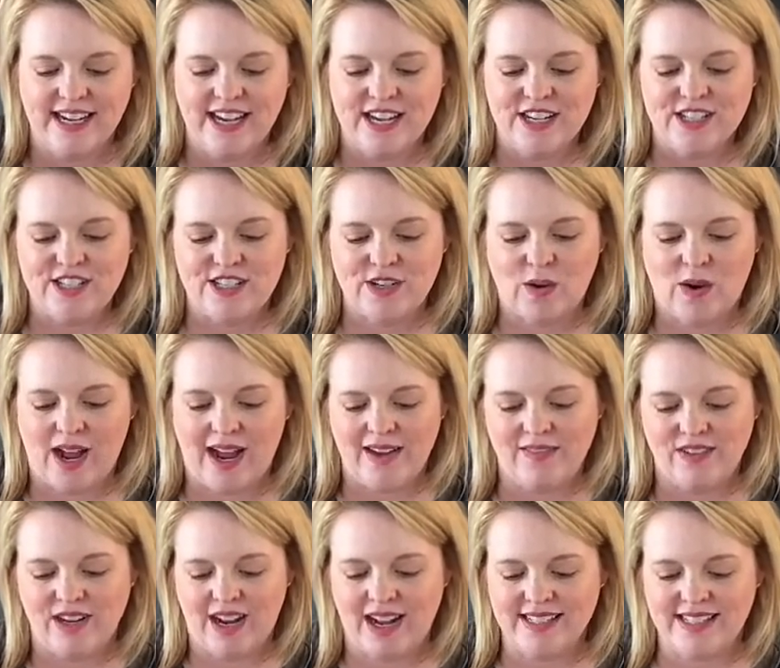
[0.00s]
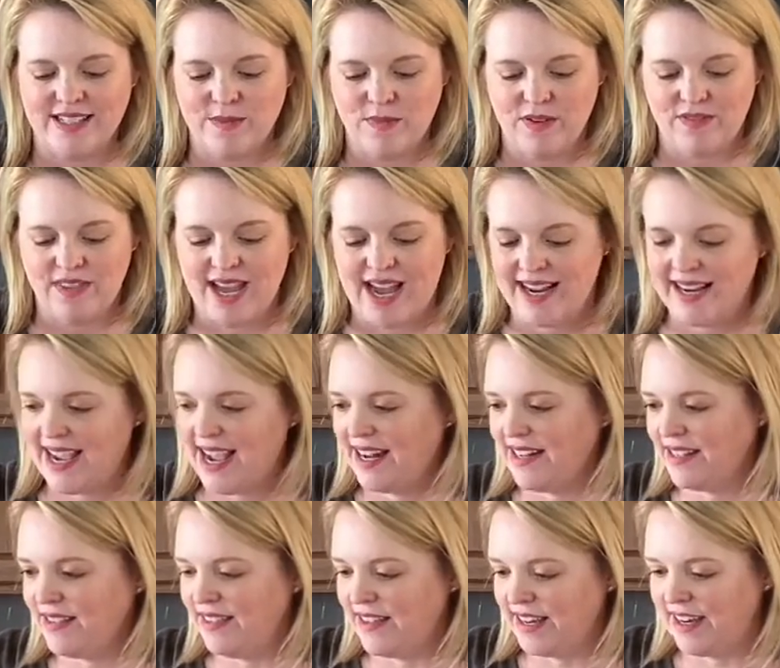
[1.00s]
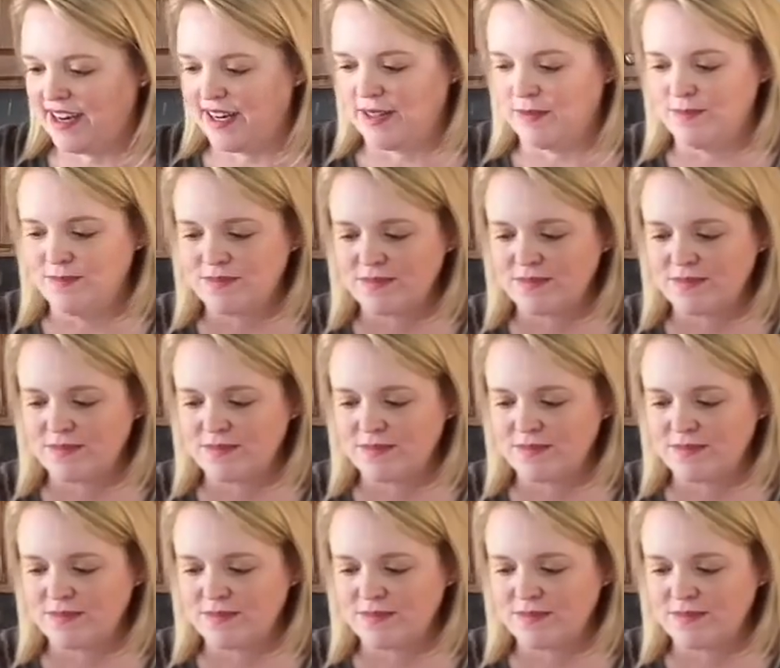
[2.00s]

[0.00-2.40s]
So I've got some of that added there.